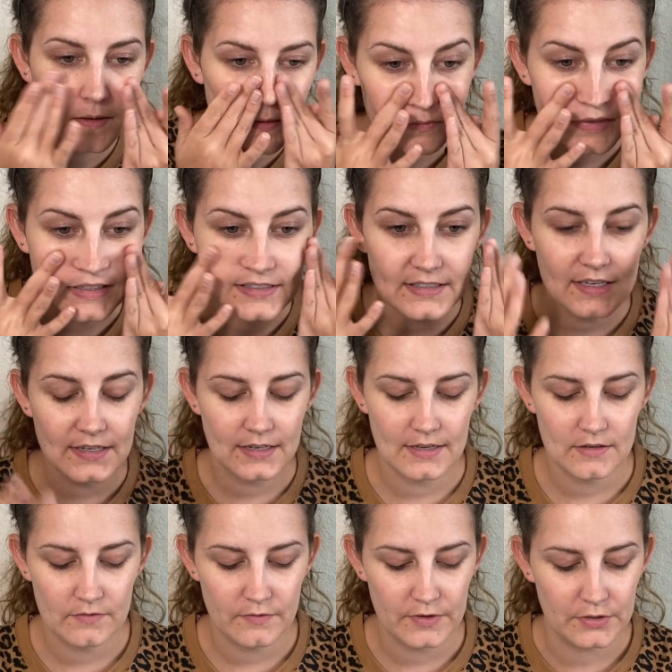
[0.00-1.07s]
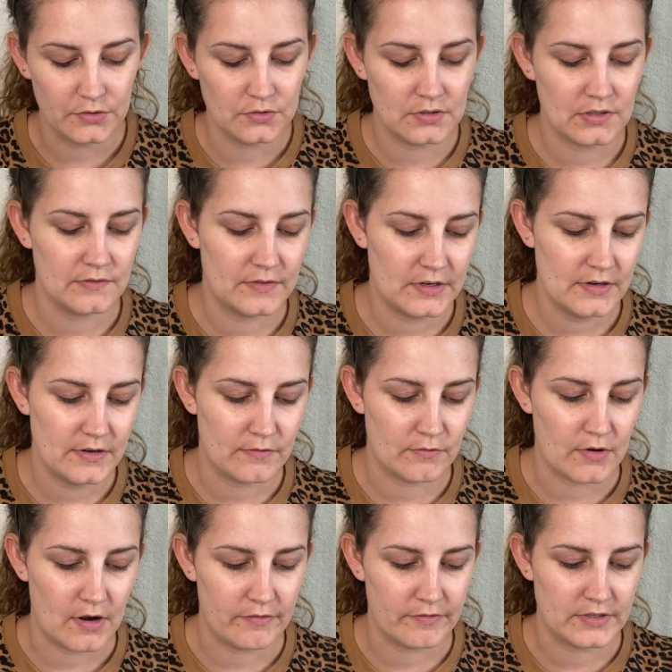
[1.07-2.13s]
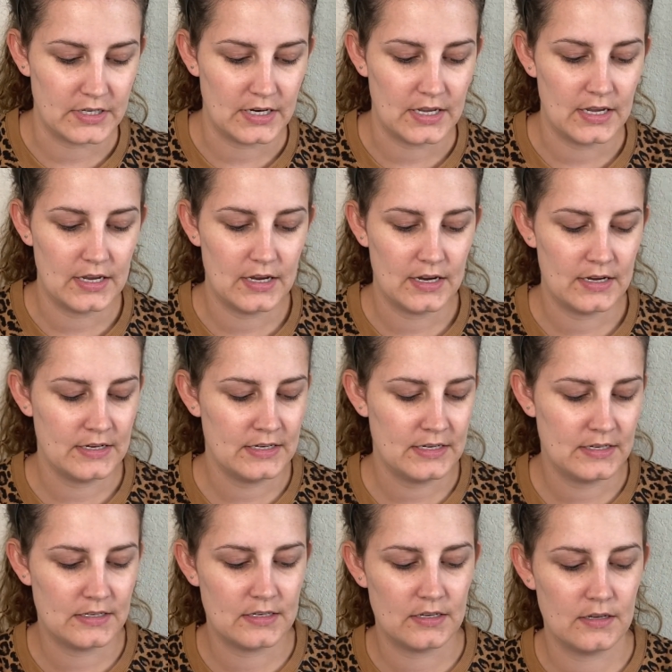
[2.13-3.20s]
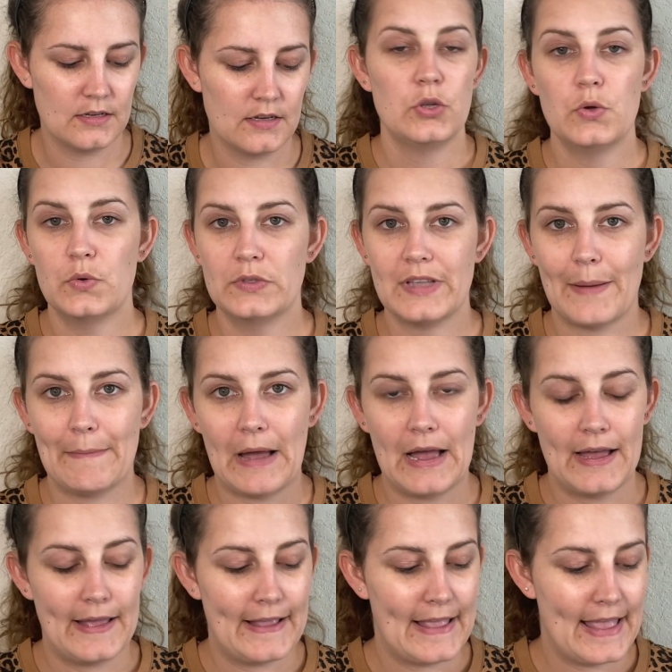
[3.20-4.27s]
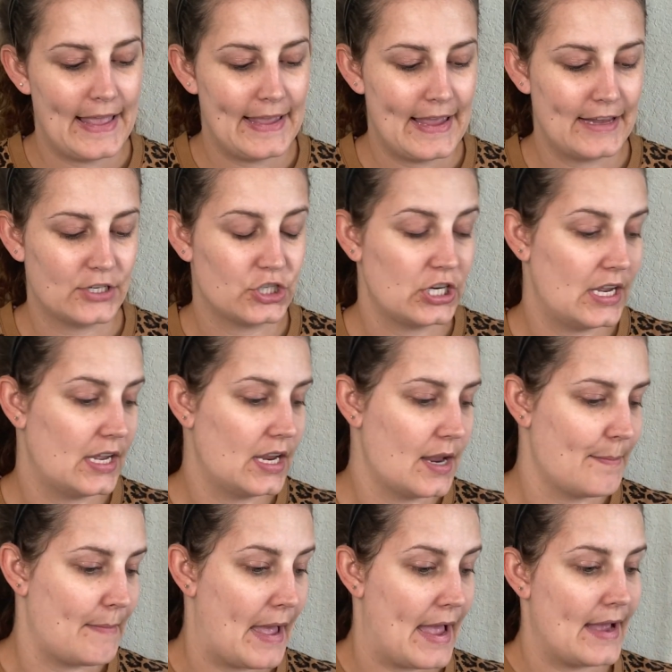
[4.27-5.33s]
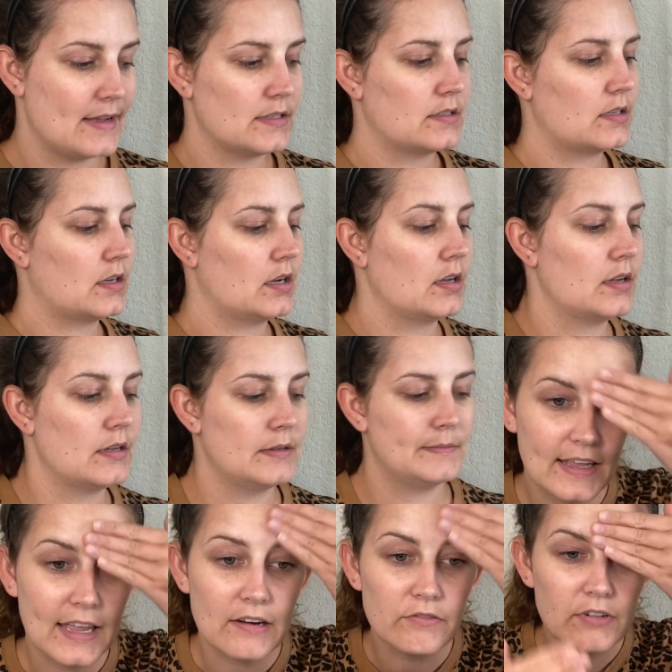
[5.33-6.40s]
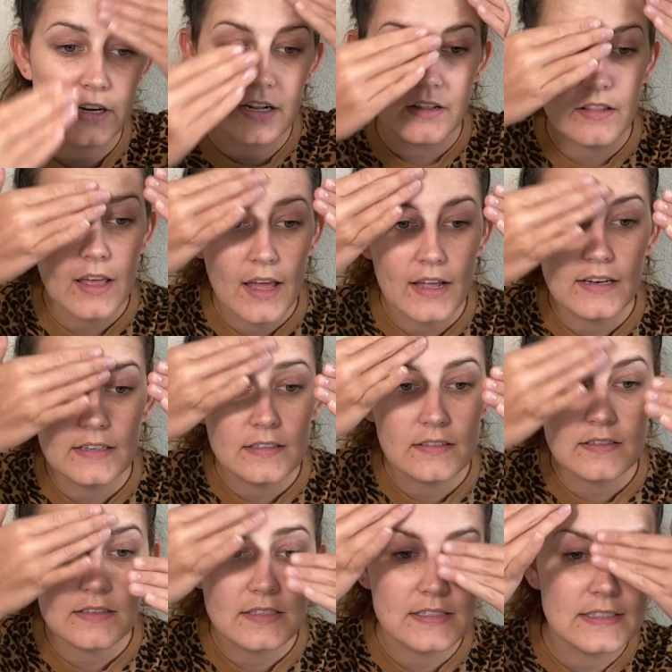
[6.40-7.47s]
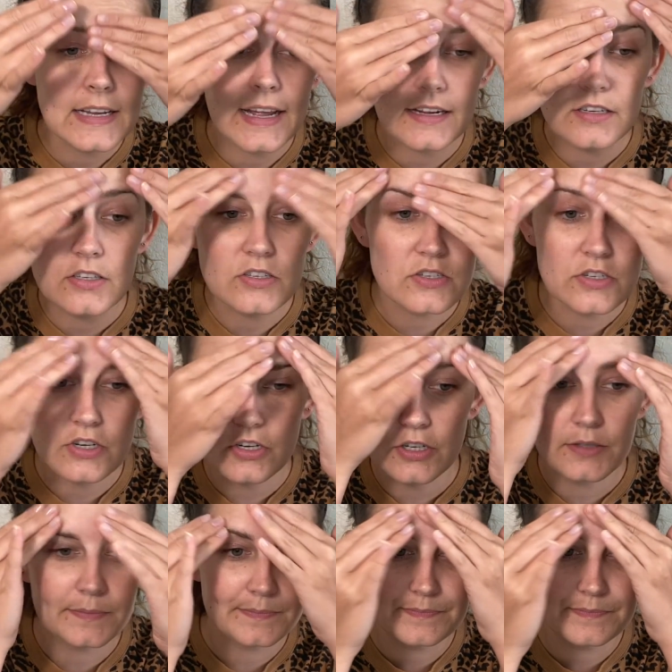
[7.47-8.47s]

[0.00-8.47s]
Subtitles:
My skin feels very rough today. I need to use my AHA mask, get rid of that texture.